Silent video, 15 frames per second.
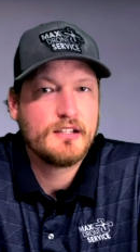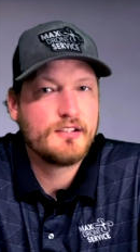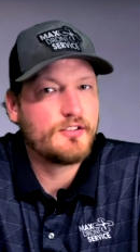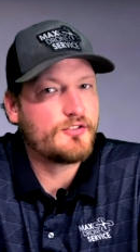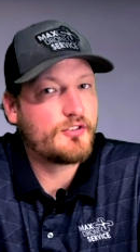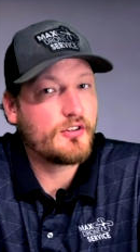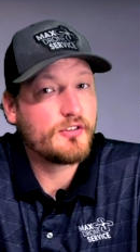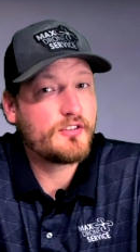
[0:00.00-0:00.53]
To
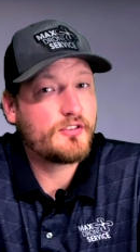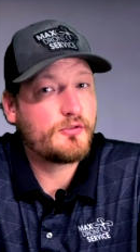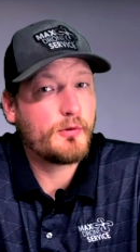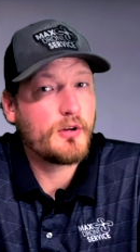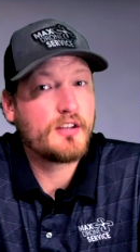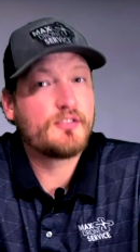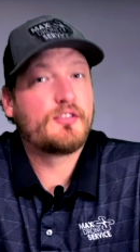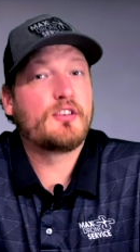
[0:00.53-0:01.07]
start this
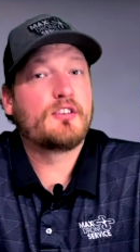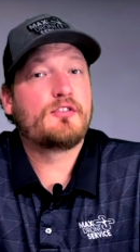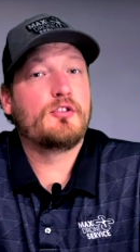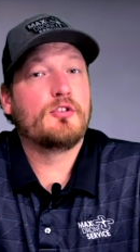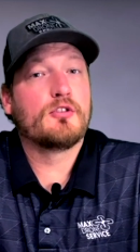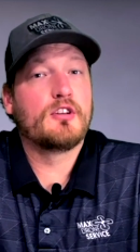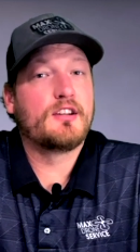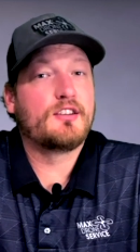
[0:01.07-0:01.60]
process,
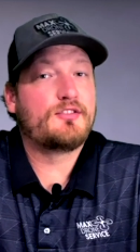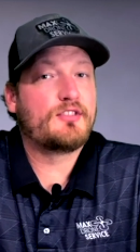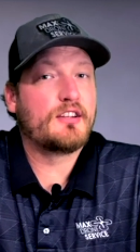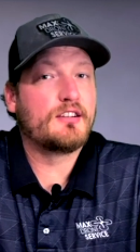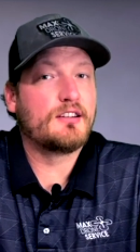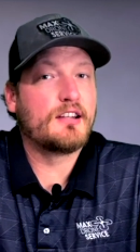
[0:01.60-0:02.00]
you're going to send a